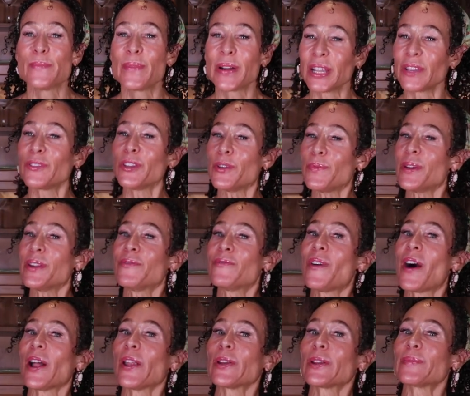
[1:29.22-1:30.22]
But if you've been
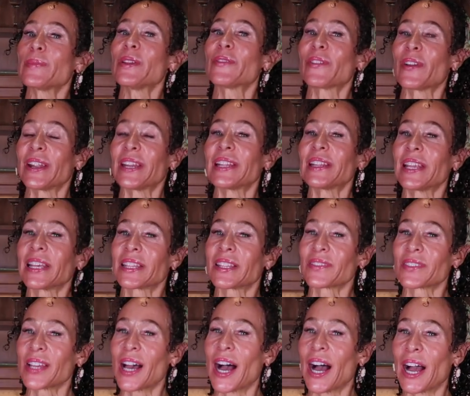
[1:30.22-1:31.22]
following me for any length
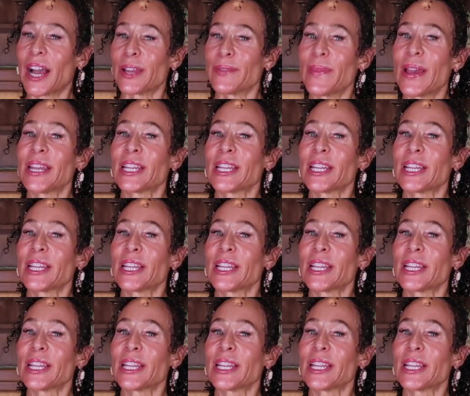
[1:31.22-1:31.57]
of time,